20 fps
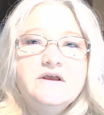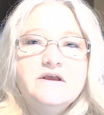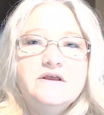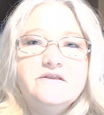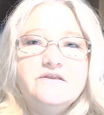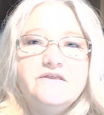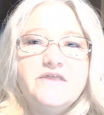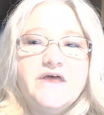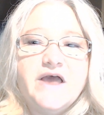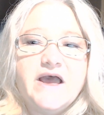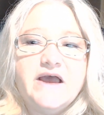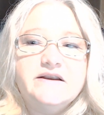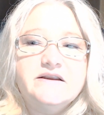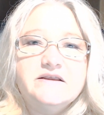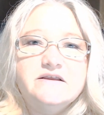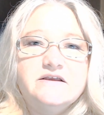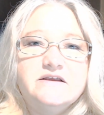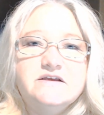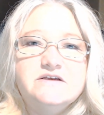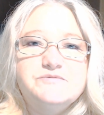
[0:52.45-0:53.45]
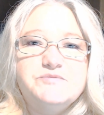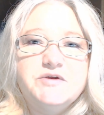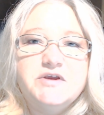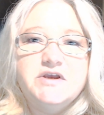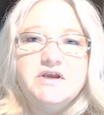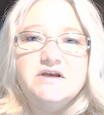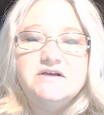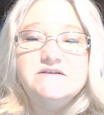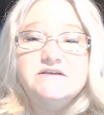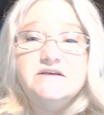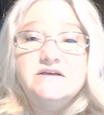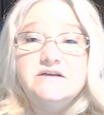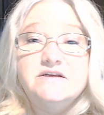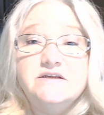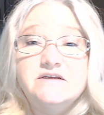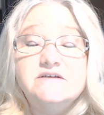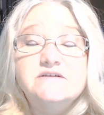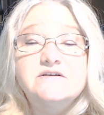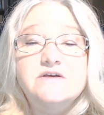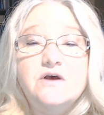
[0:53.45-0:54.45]
That is because it
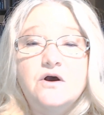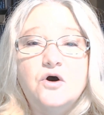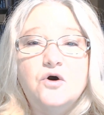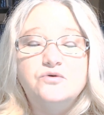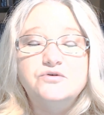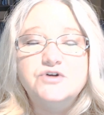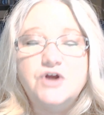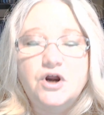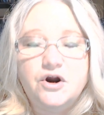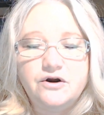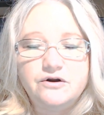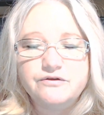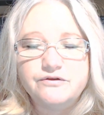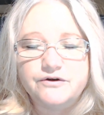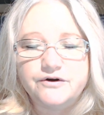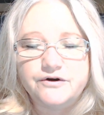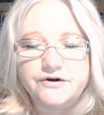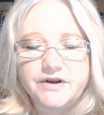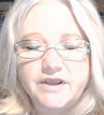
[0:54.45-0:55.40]
is dark 30.